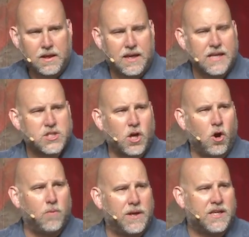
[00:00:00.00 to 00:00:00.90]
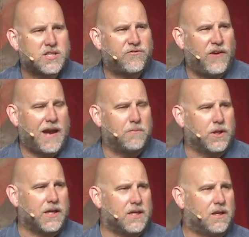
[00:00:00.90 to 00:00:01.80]
He gets home and his
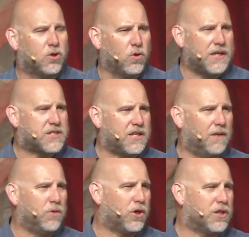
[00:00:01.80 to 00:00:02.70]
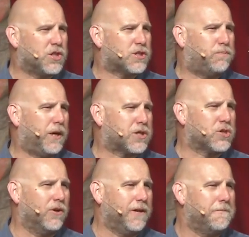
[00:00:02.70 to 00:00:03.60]
family greets him. You can just
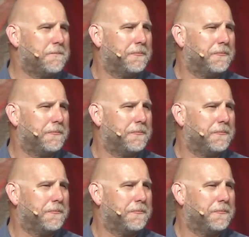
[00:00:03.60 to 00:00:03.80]
picture it.